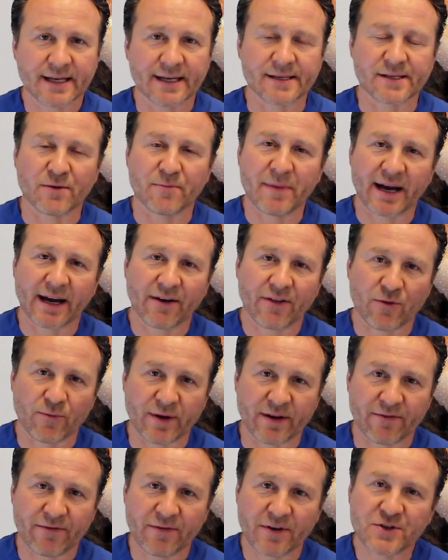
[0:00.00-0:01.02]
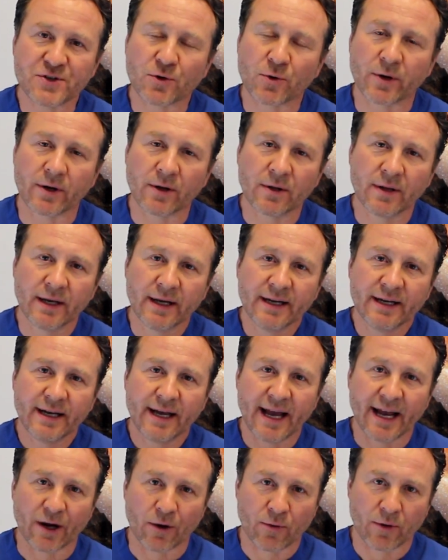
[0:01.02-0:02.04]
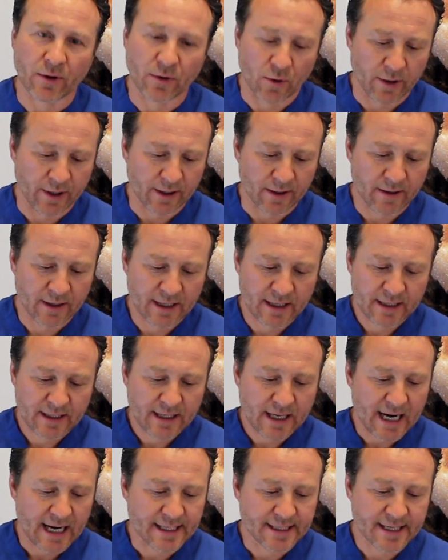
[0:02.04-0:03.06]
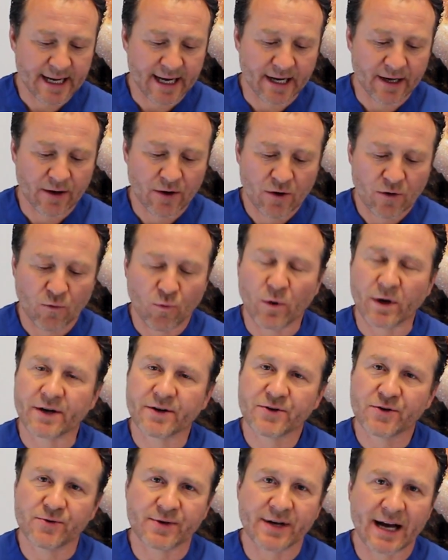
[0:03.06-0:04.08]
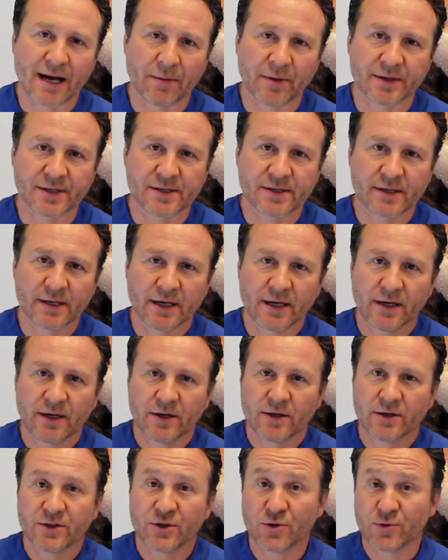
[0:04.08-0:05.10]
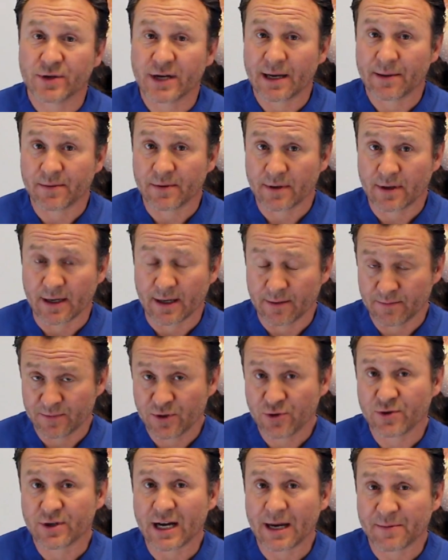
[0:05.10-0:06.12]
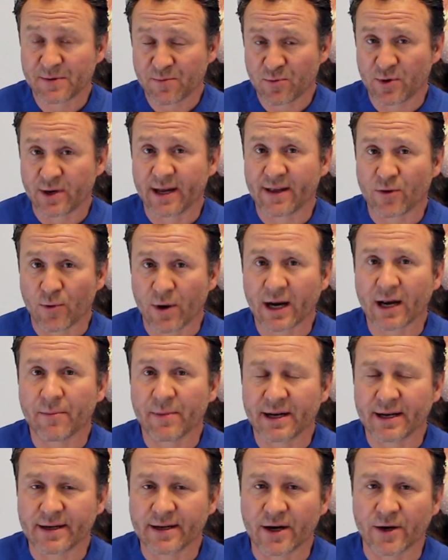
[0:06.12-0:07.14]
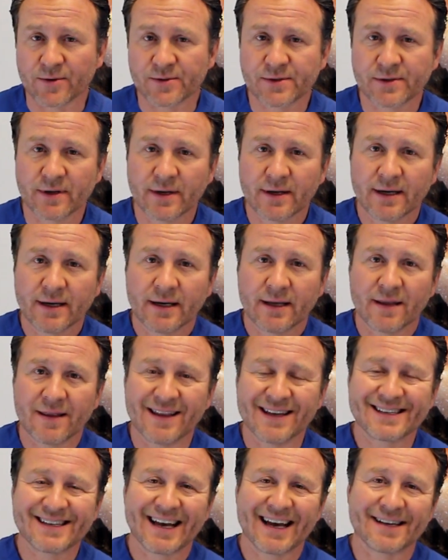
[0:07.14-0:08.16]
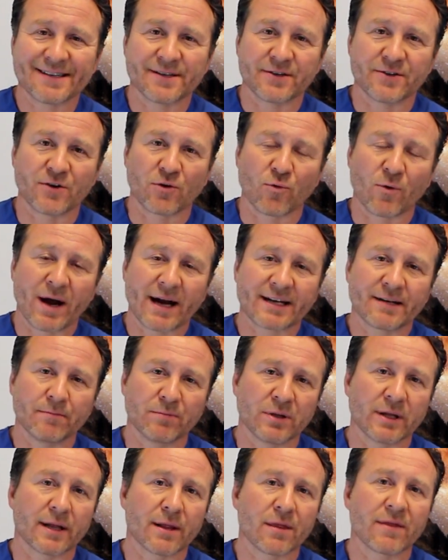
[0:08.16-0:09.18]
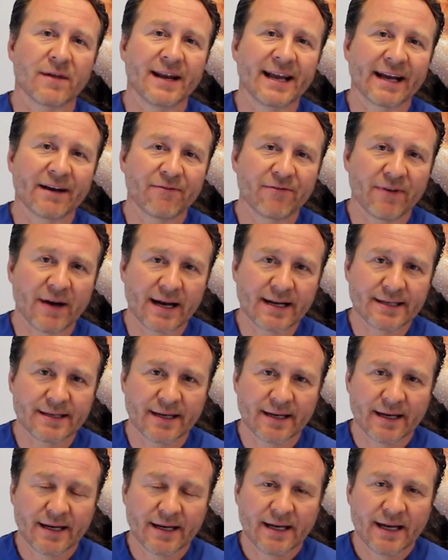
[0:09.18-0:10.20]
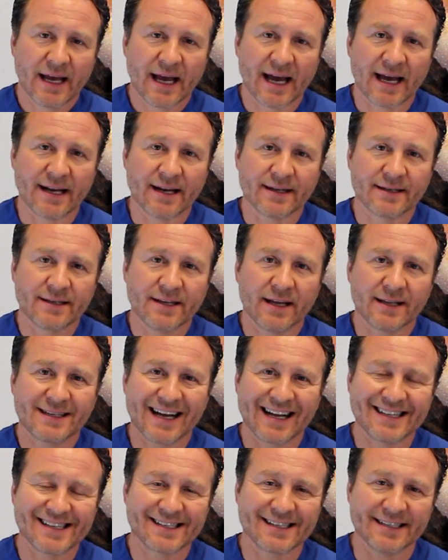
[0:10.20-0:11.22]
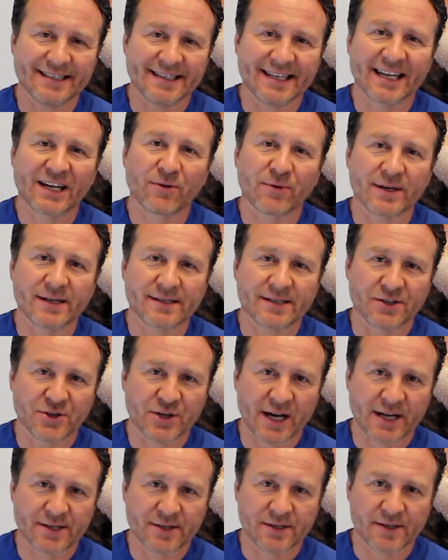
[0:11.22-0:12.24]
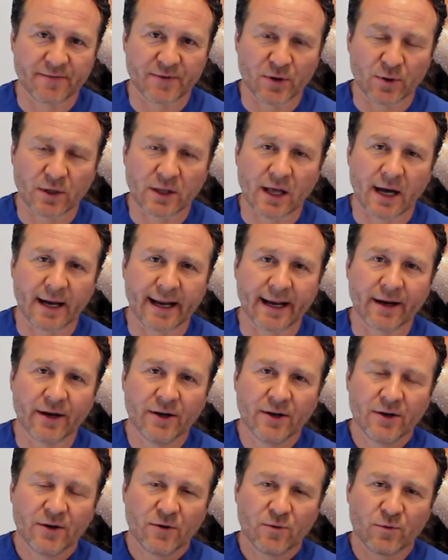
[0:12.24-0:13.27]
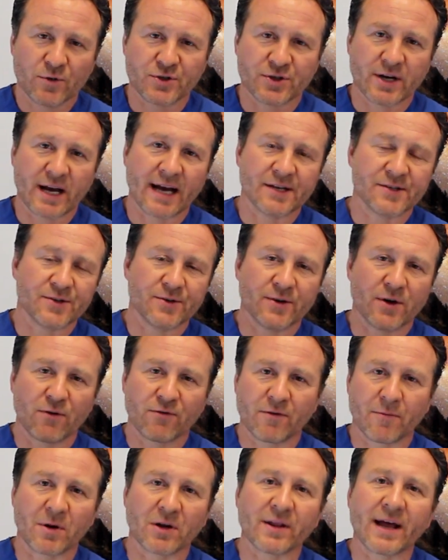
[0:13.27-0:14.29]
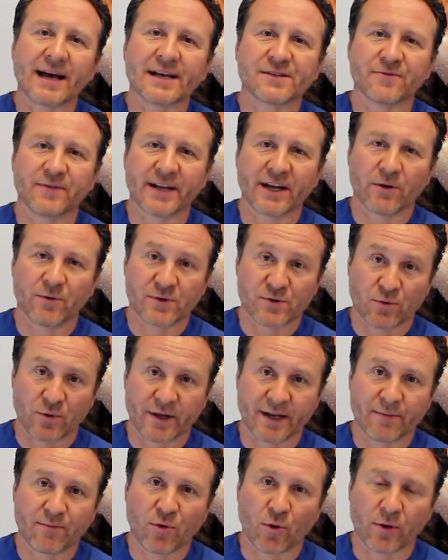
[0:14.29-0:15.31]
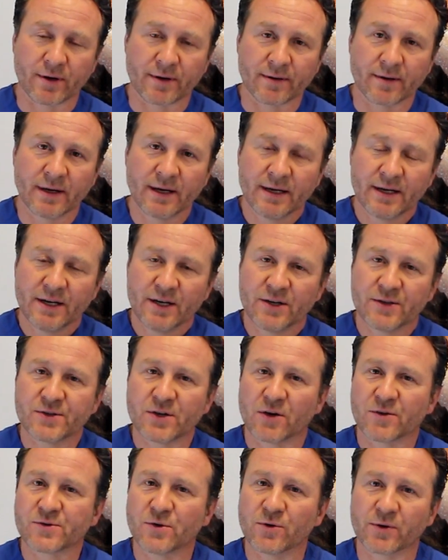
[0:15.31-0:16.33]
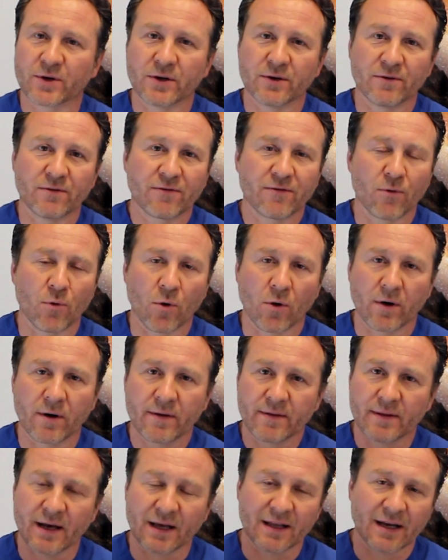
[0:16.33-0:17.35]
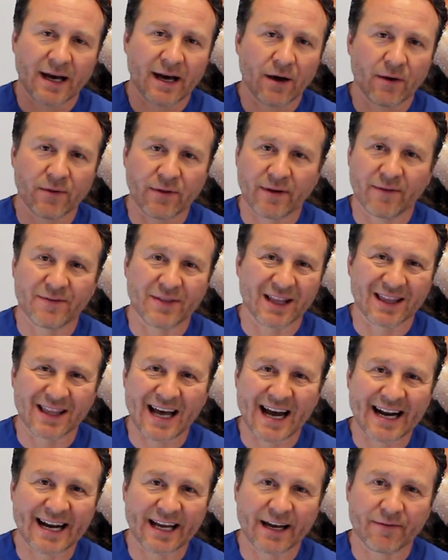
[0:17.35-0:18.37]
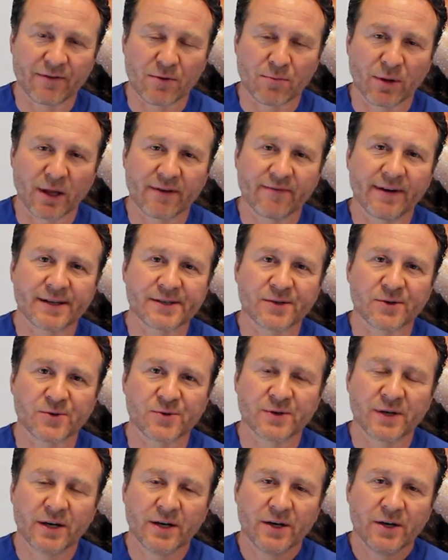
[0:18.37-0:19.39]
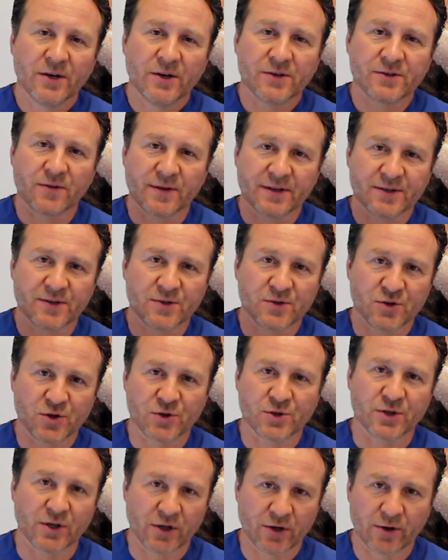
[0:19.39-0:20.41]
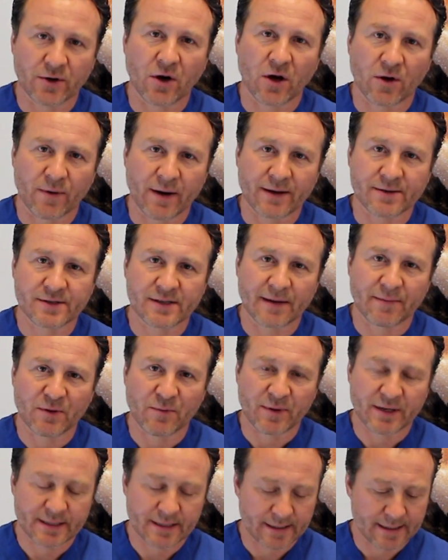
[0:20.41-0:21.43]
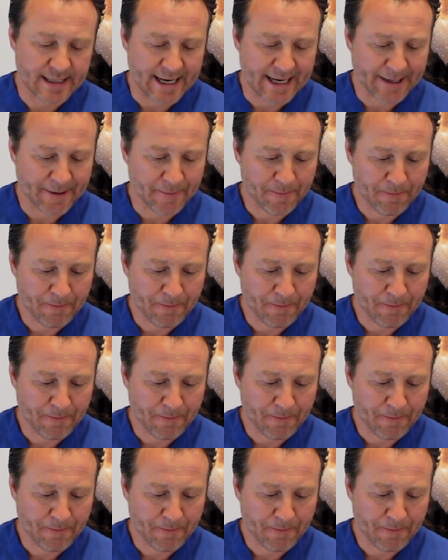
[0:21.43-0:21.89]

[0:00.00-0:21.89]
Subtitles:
is omega-3 fish oil and krill oil. I take 1 to 2 tablets 2 times per day, the recommended dose. This has a direct blood thinning effect, and it tends to decrease the chances of you clotting, which, as you know from our last video, is really important. It's also good for the health of the lining of your blood vessels, so this is just a good all-around supplement to take.